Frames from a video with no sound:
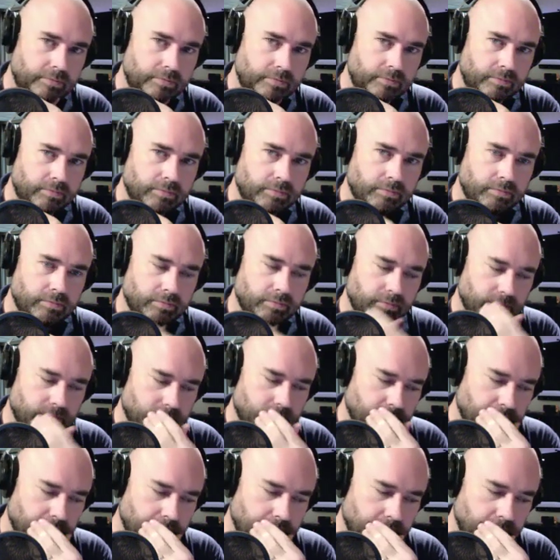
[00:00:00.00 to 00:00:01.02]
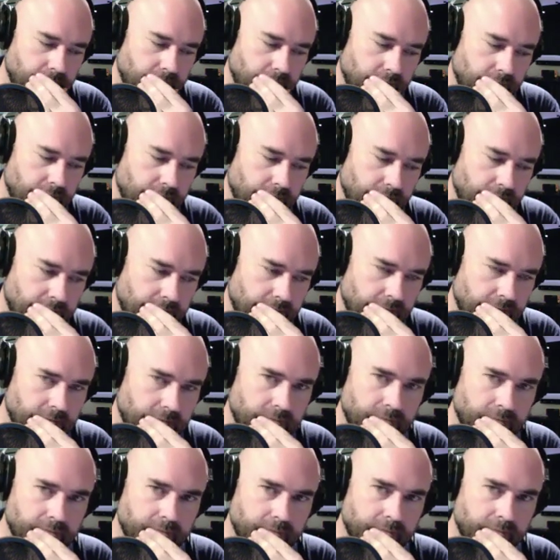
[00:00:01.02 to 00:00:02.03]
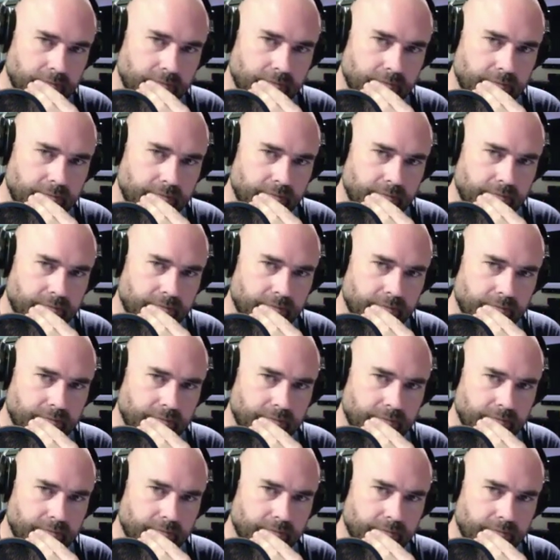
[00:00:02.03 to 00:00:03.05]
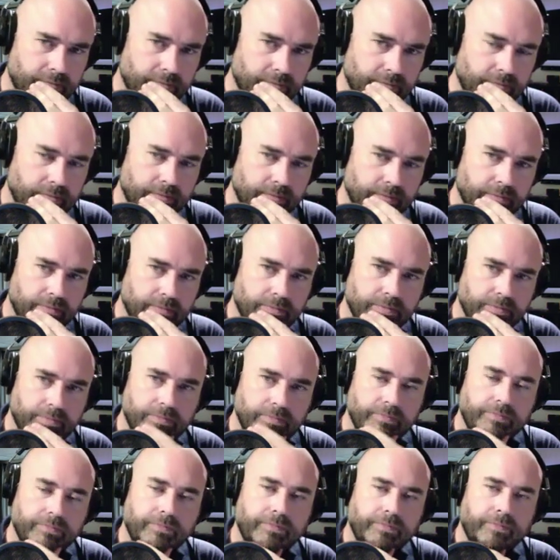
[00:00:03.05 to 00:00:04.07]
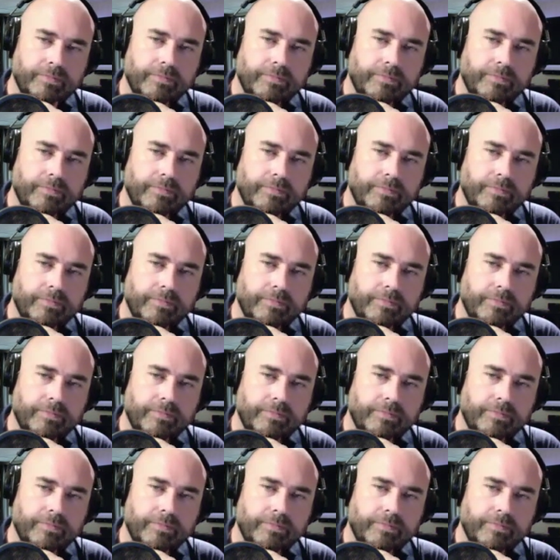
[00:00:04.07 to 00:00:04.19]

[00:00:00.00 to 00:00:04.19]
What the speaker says: (silent)